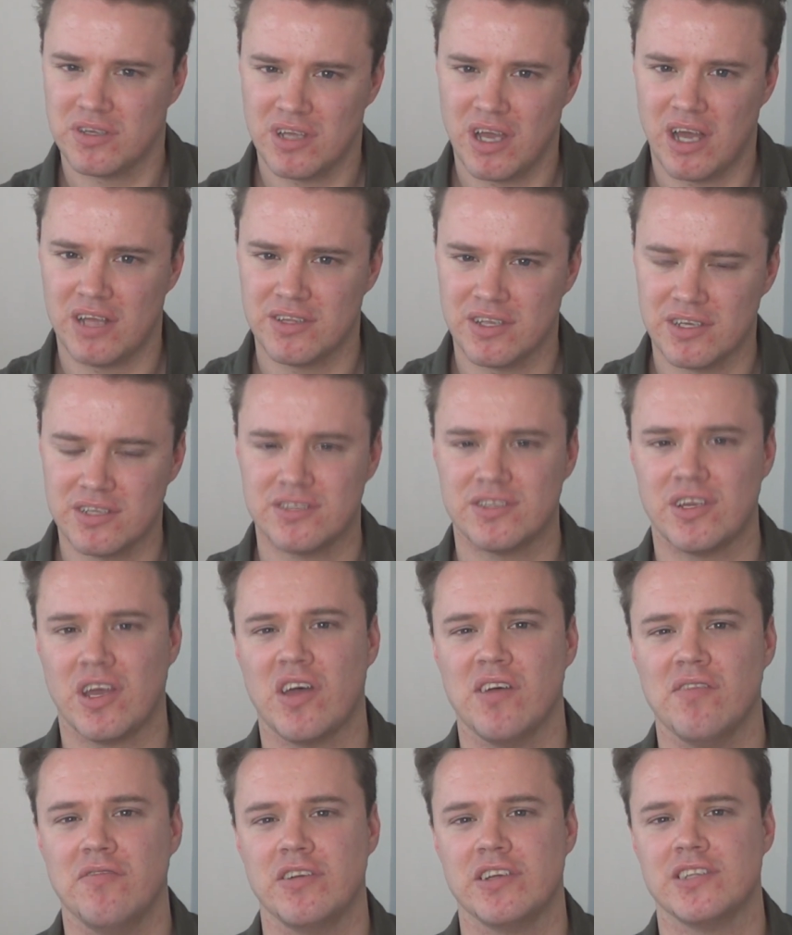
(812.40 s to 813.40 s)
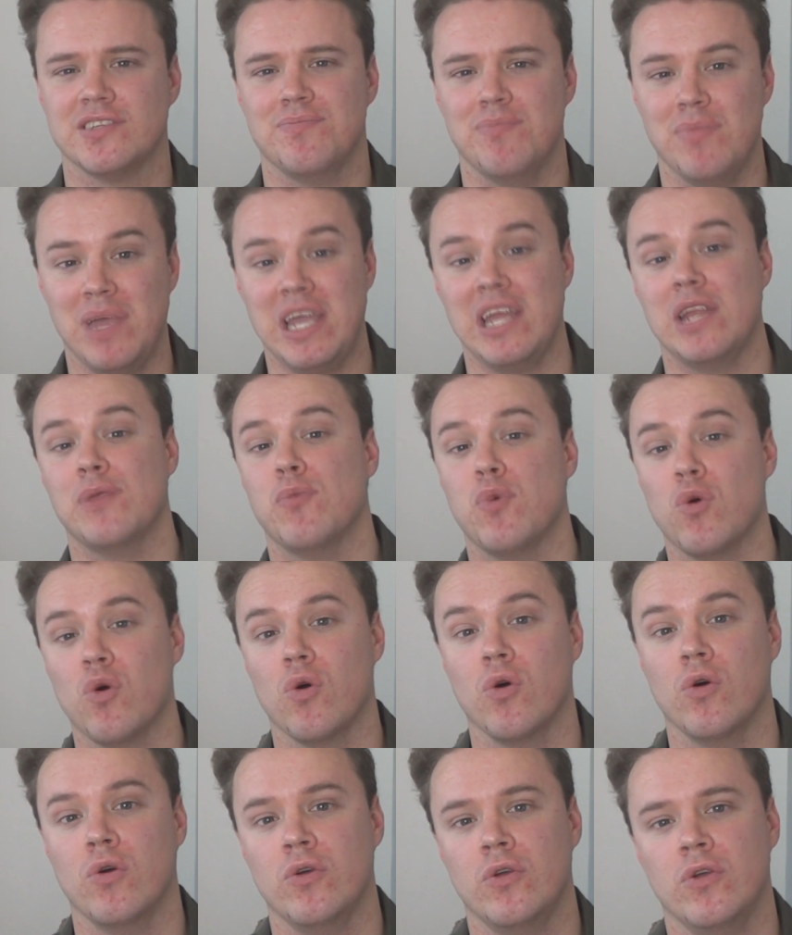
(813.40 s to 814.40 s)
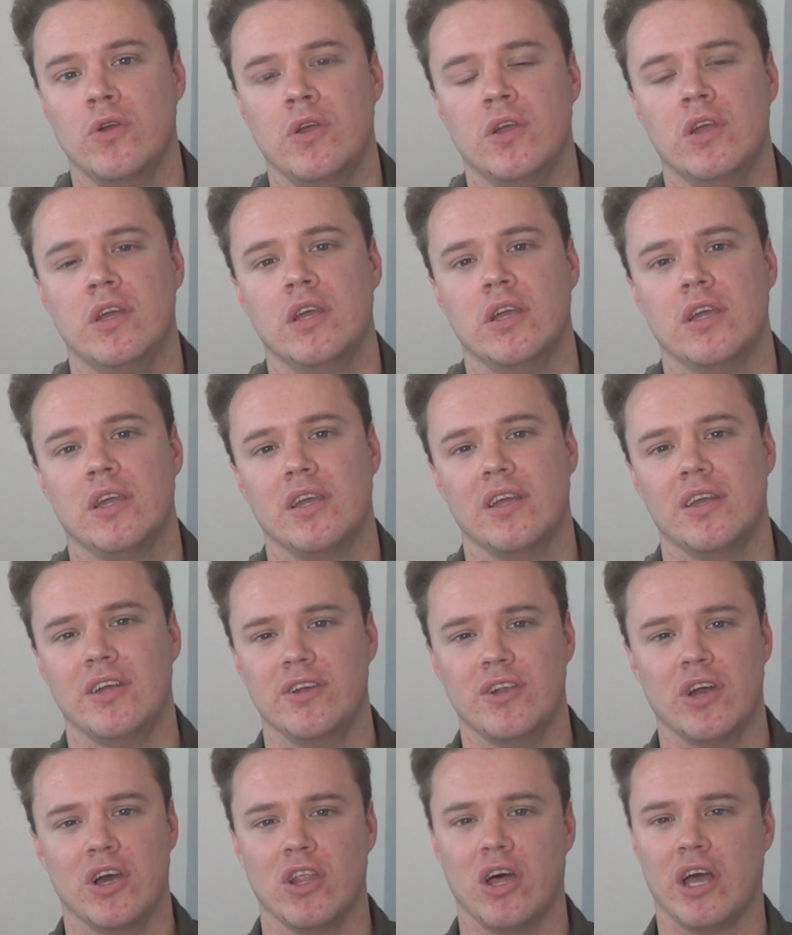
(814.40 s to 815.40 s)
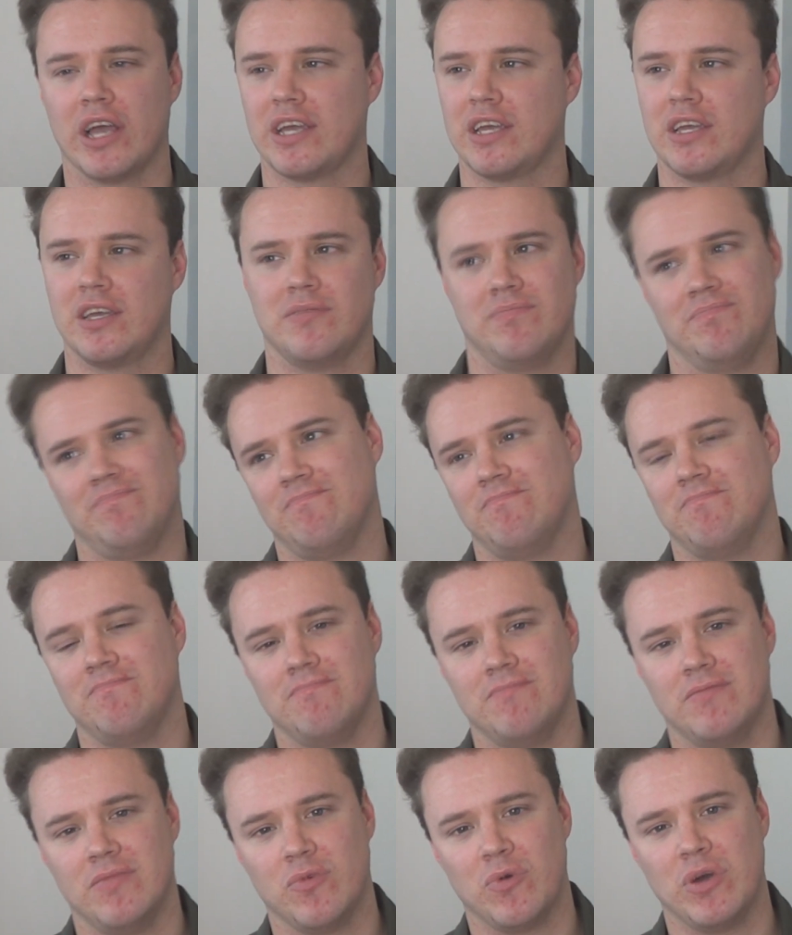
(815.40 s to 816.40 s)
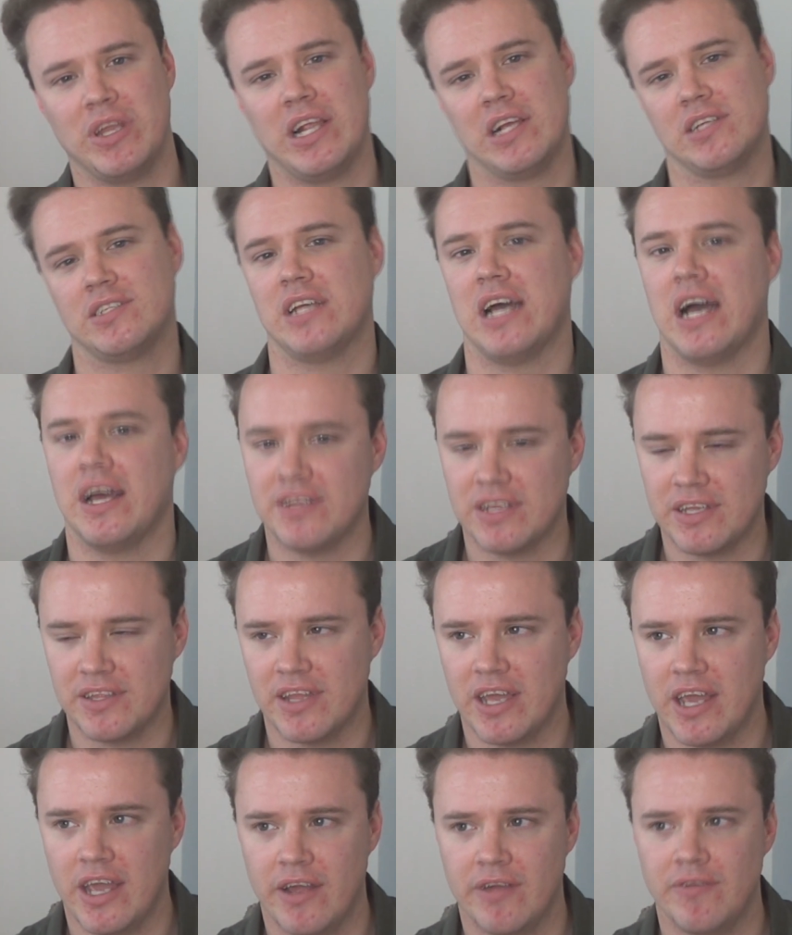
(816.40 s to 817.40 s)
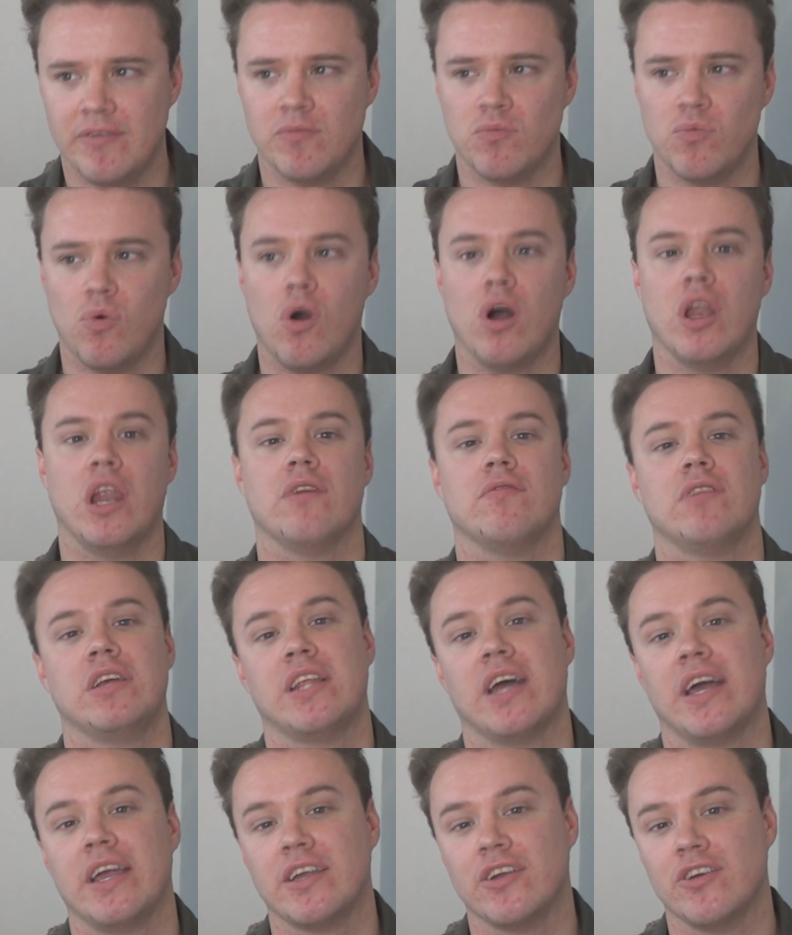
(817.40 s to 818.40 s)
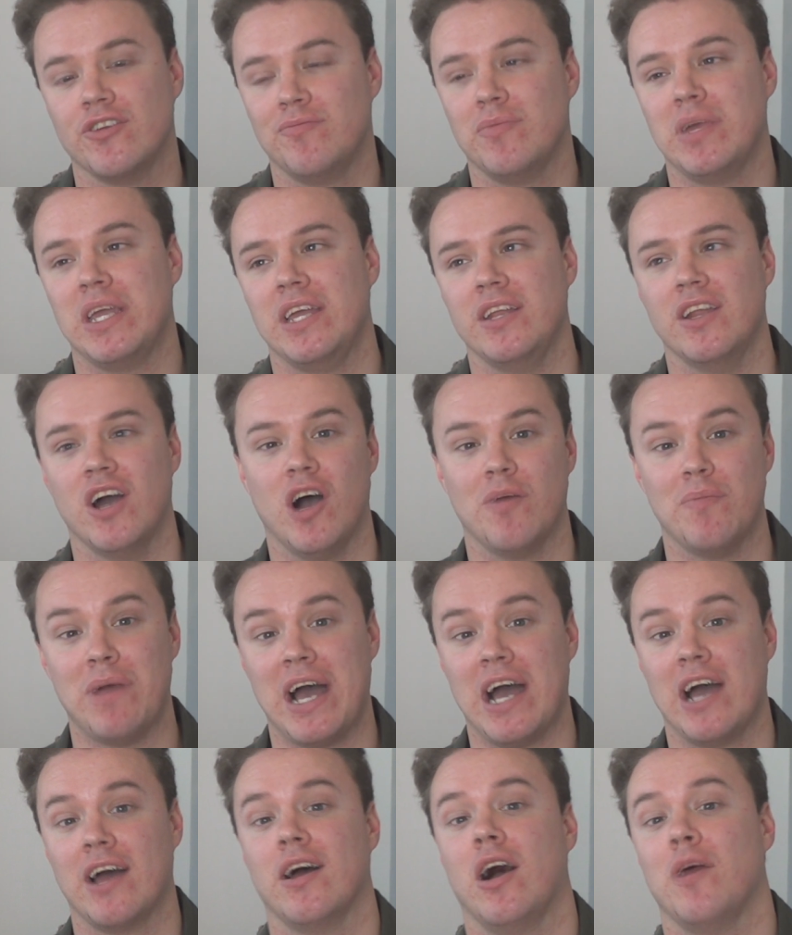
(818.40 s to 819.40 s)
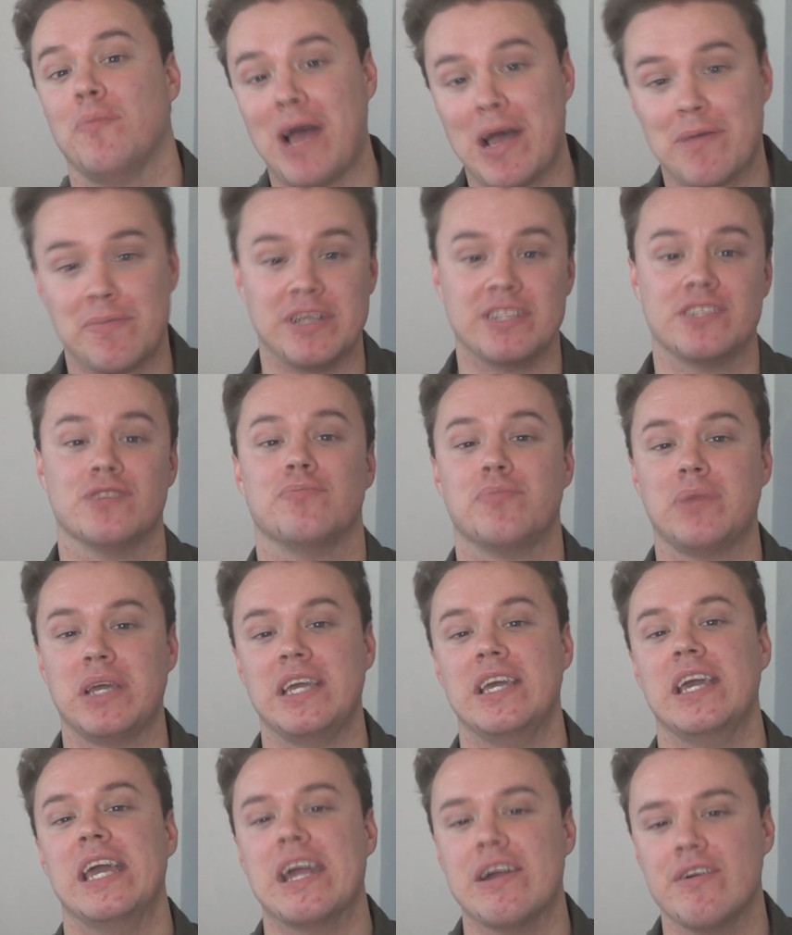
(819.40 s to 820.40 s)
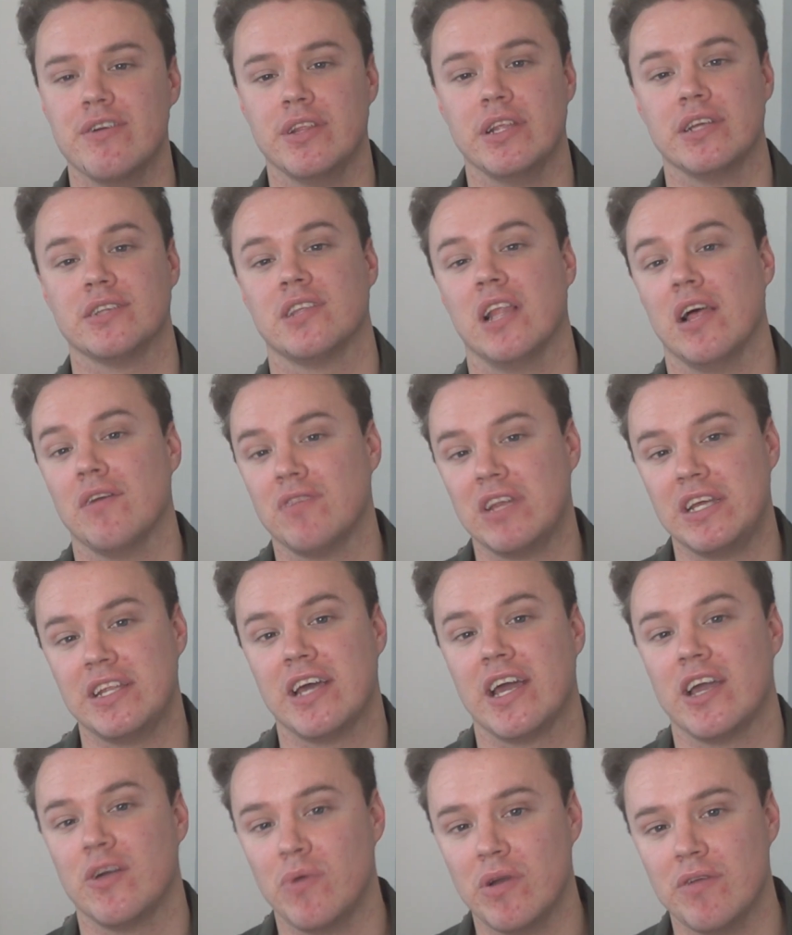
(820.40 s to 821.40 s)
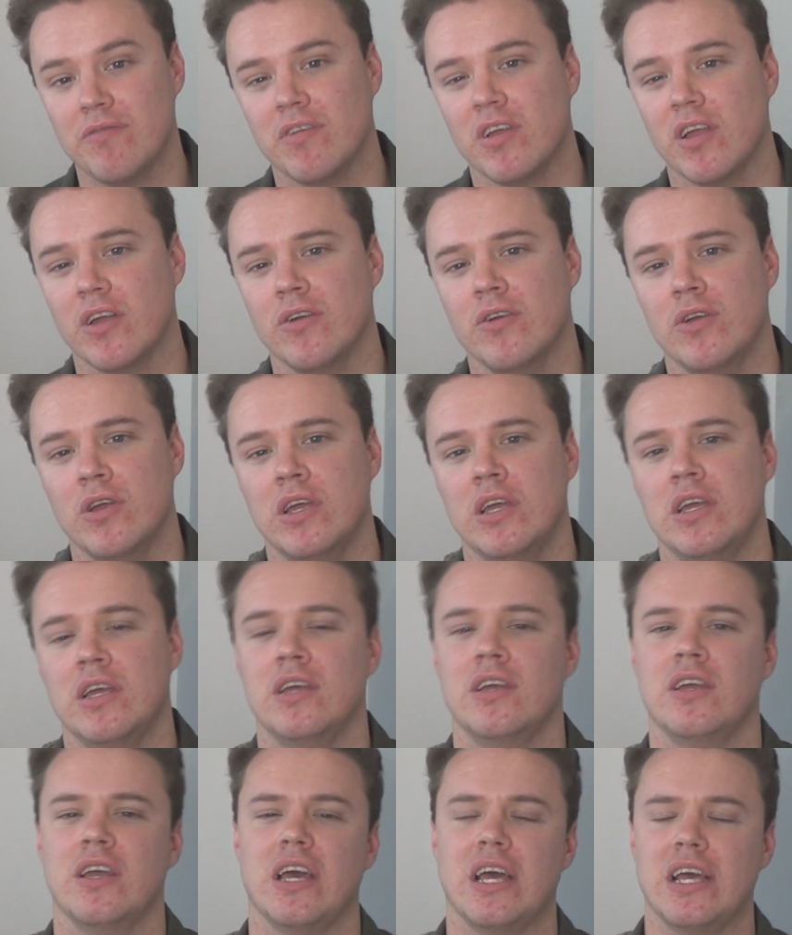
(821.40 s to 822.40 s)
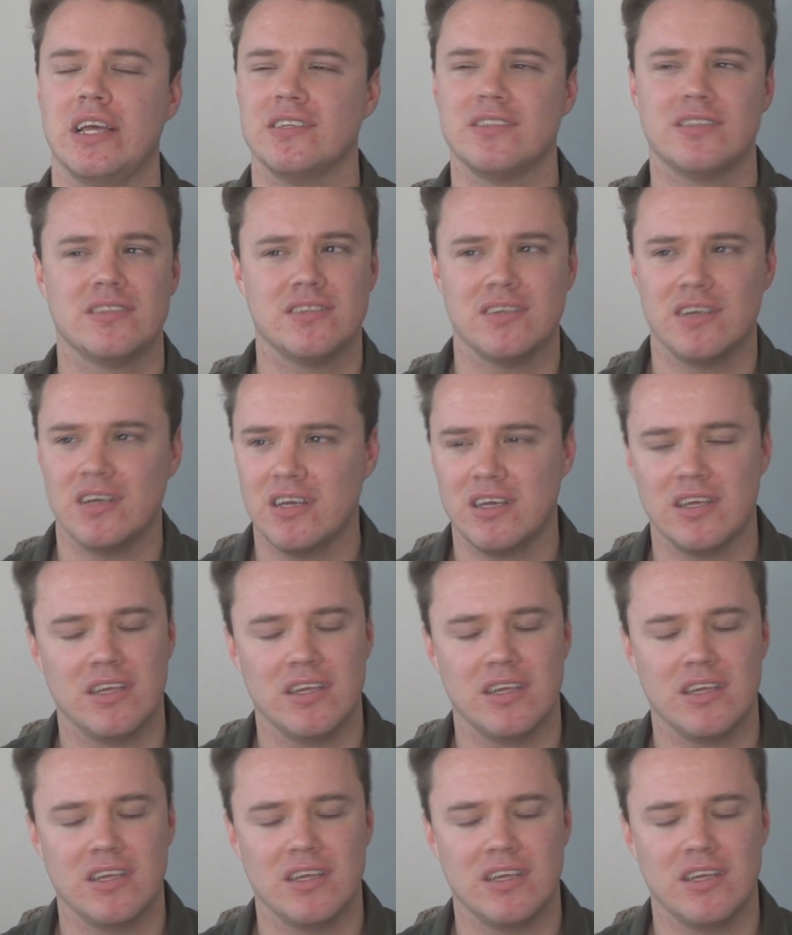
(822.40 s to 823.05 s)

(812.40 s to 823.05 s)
under the surface mean more. Like when they're standing there, what a lovely day could mean. I'm happy to be here in this lovely day with you. It's